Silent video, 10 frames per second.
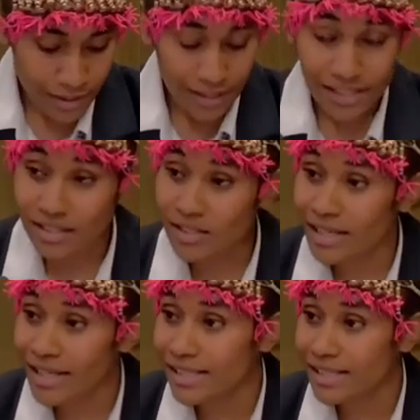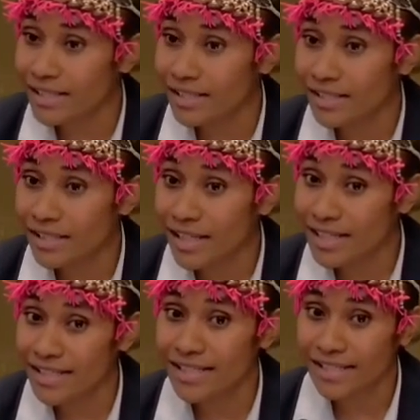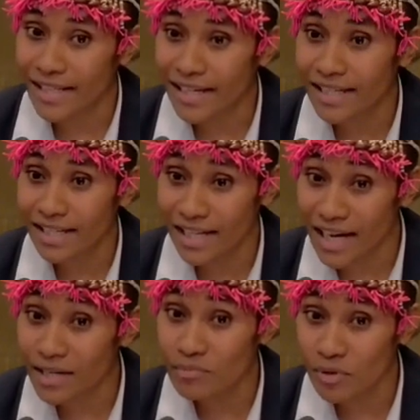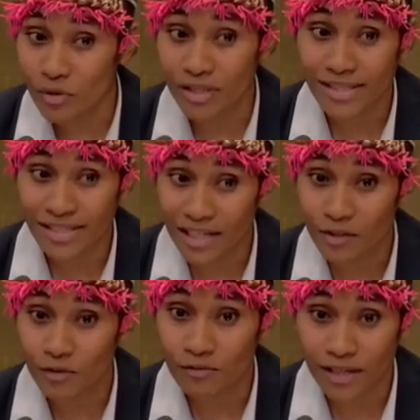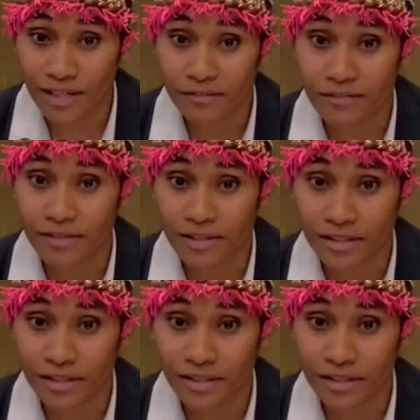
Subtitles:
interconnected, and sustained in an unbroken cycle of life.